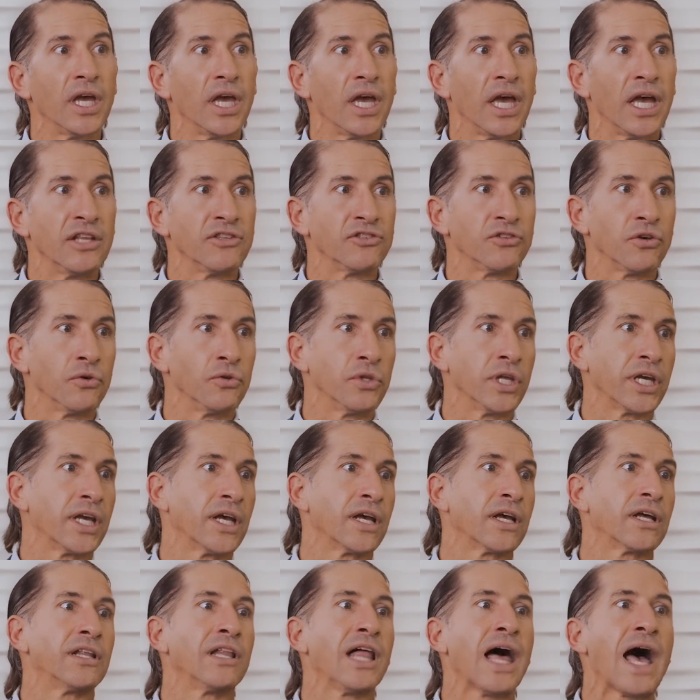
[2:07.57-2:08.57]
And so like a
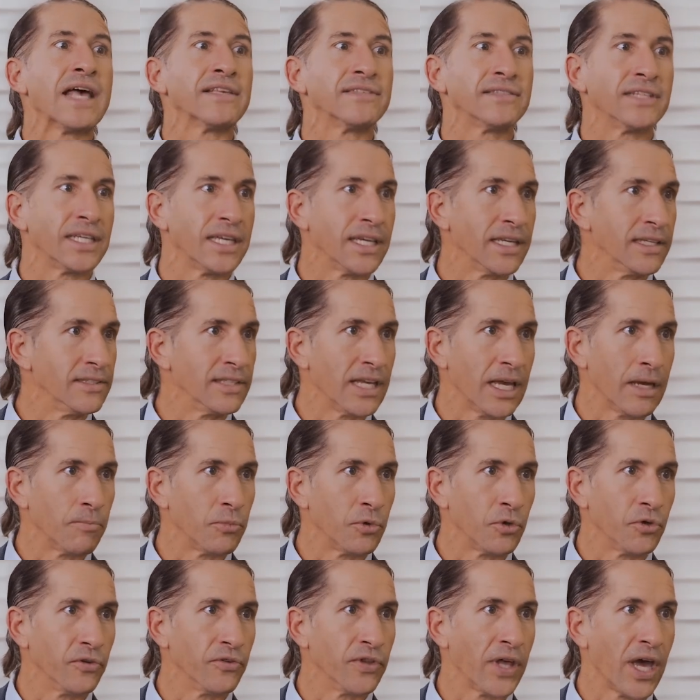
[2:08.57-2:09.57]
classic
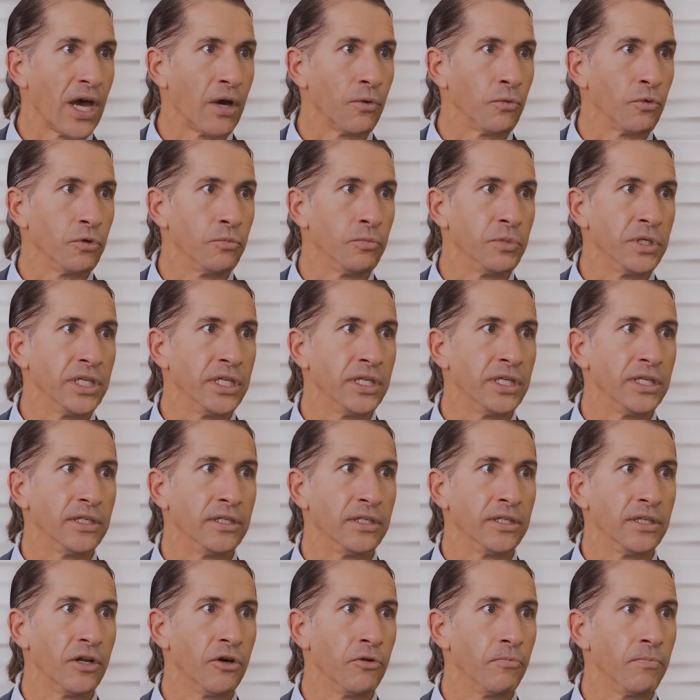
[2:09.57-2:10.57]
example of that would be,
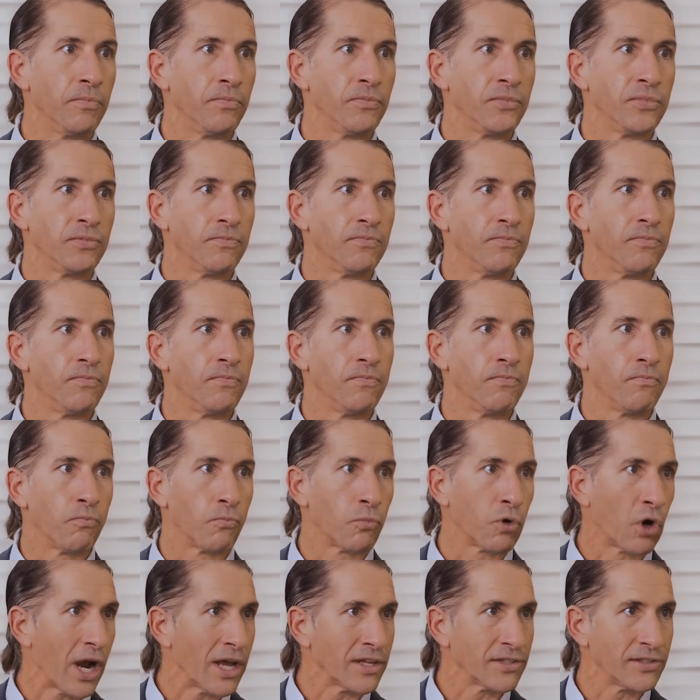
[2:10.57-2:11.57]
you know,
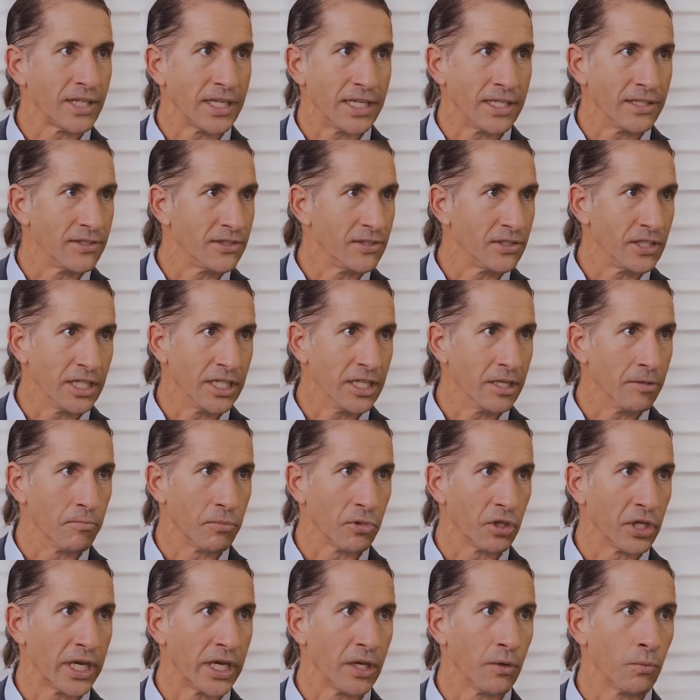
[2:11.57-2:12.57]
prostate seed
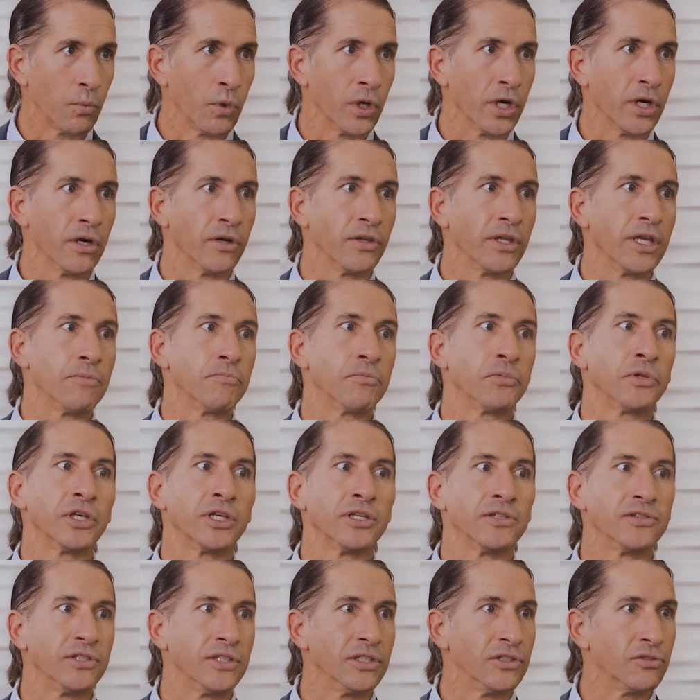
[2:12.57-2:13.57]
implant where they
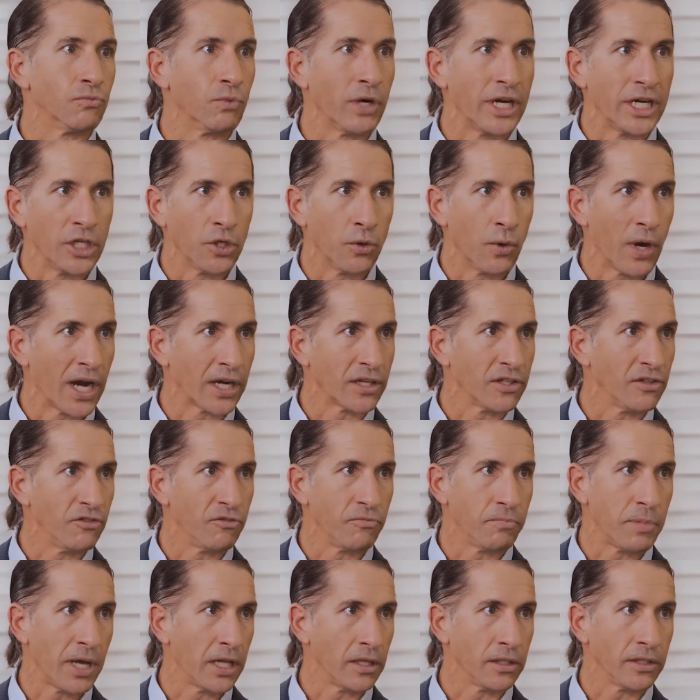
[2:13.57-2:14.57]
place these radioactive
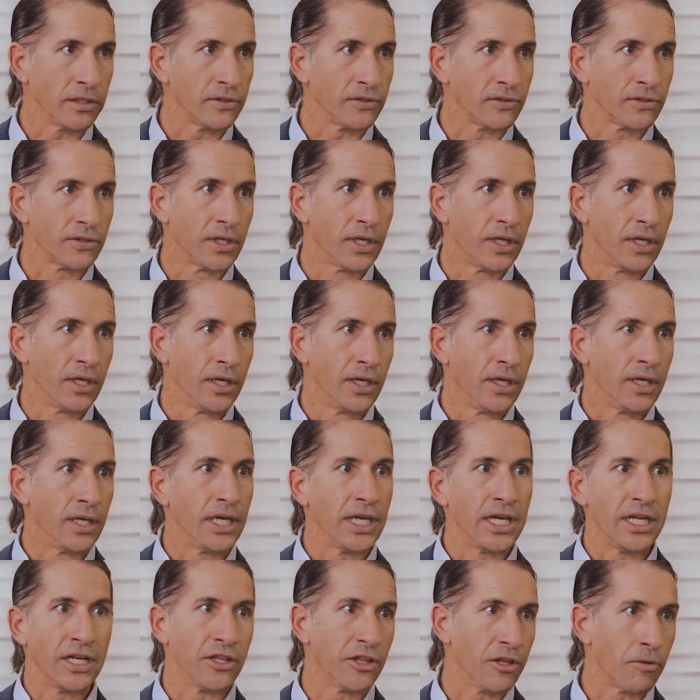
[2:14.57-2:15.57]
pellets
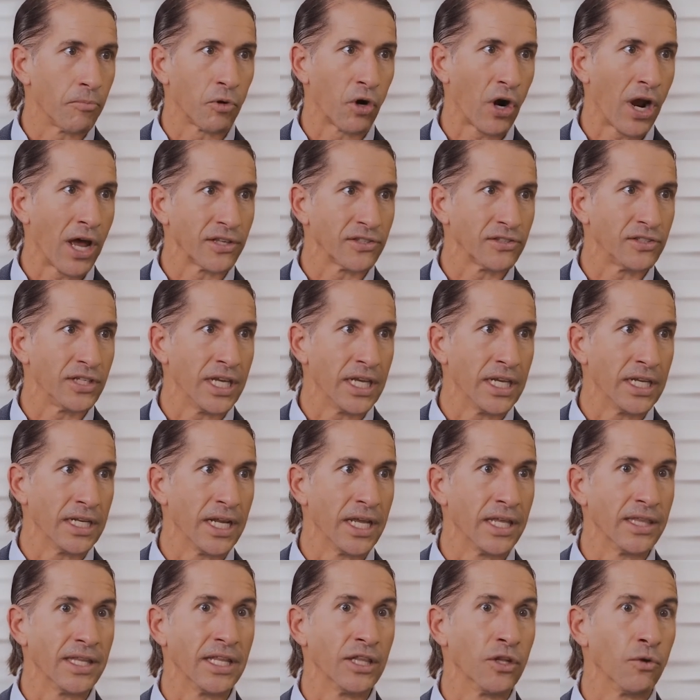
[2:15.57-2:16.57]
into the prostate,
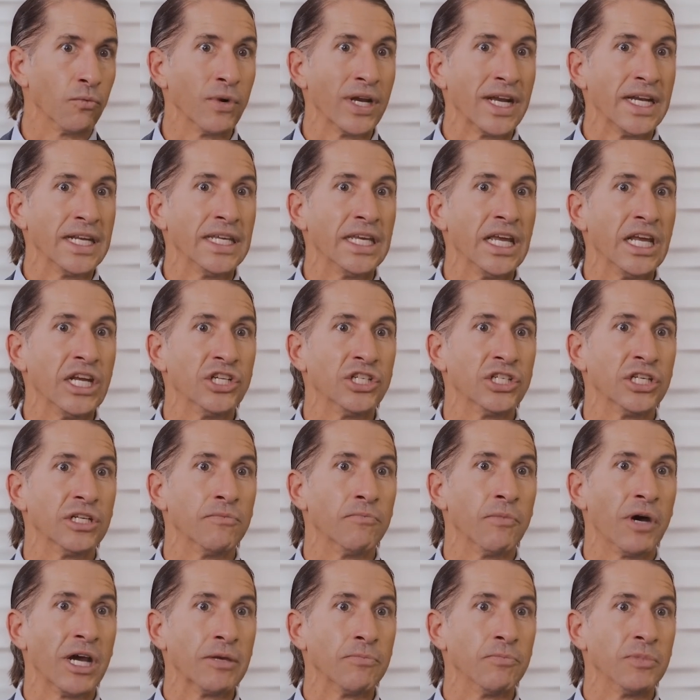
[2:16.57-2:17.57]
and then the radiation
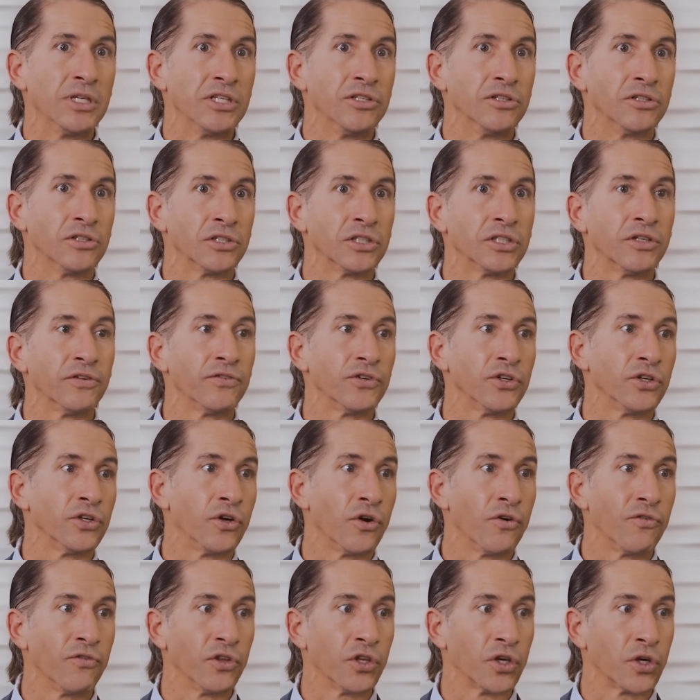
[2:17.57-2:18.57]
might be delivered
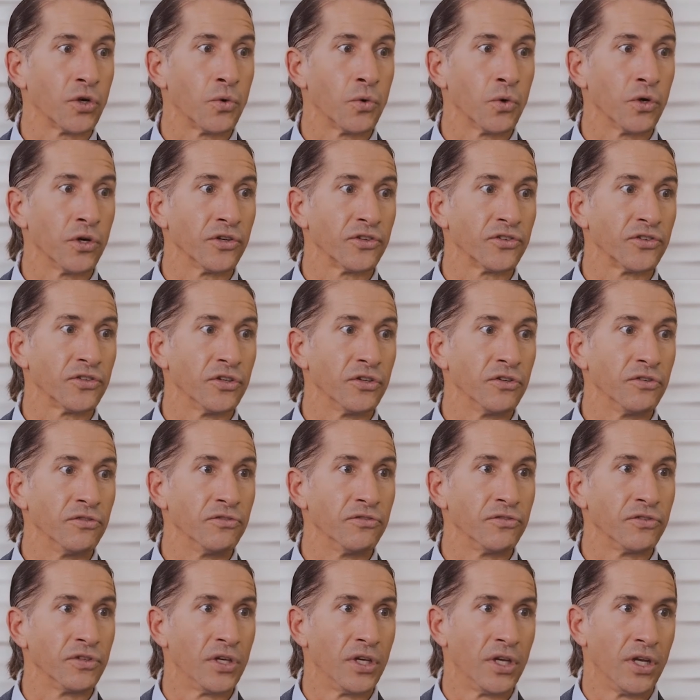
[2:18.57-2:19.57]
over the course of
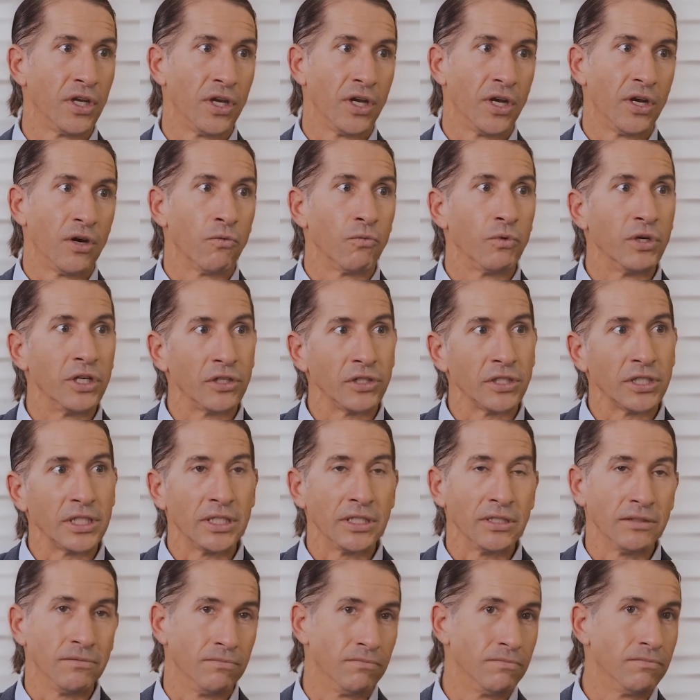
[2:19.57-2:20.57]

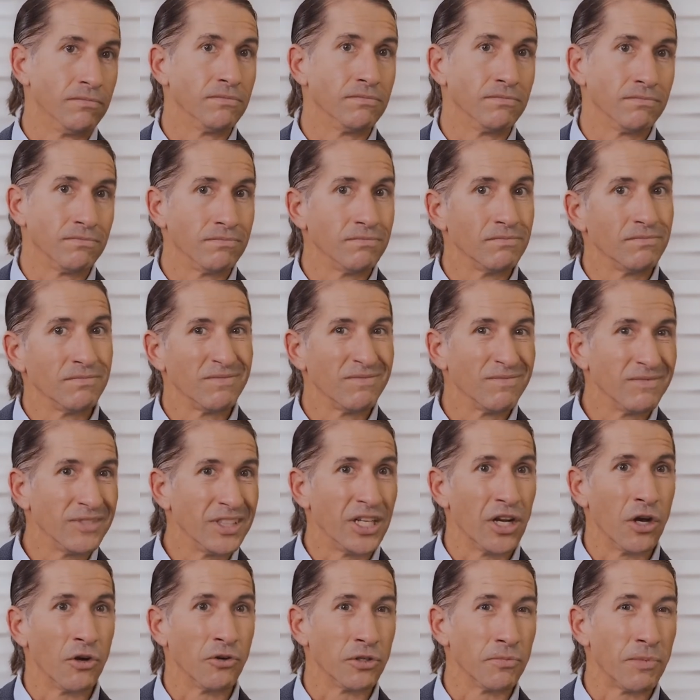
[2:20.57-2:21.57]
really, you
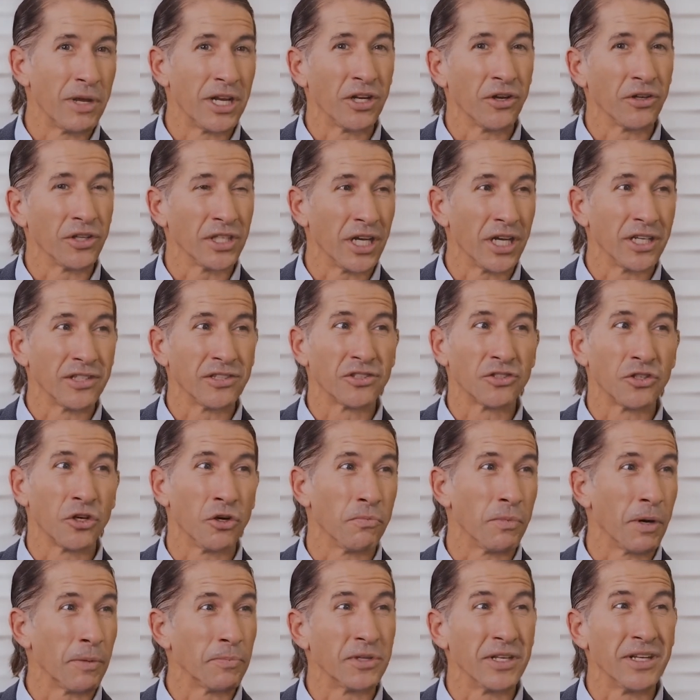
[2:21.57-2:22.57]
know, depending on the isotope,
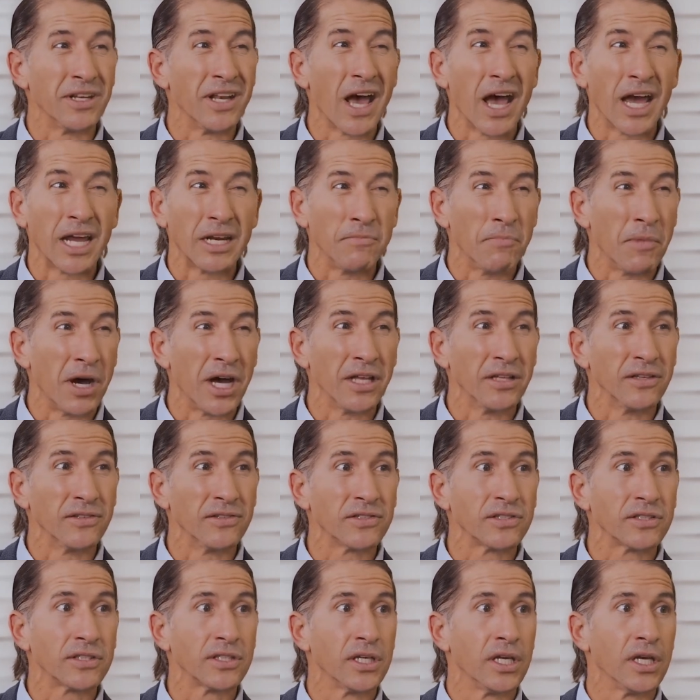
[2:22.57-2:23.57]
up to nine
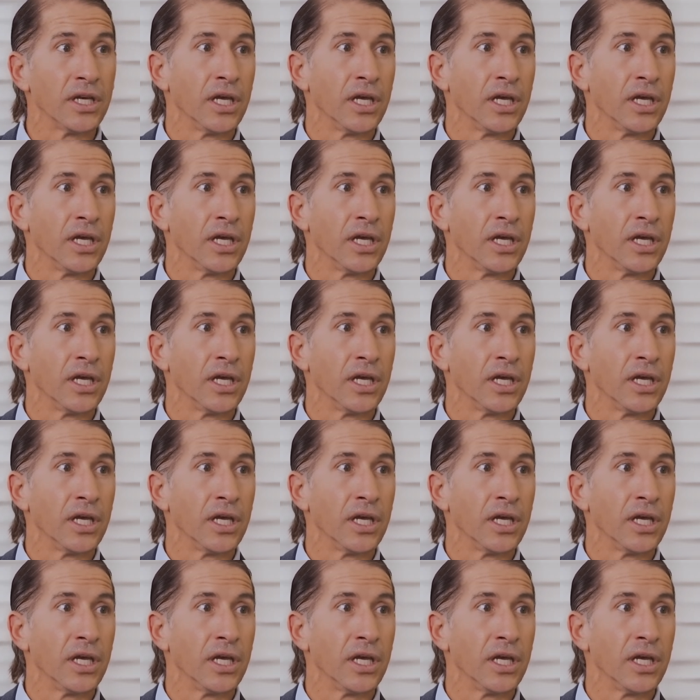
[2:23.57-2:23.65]
months.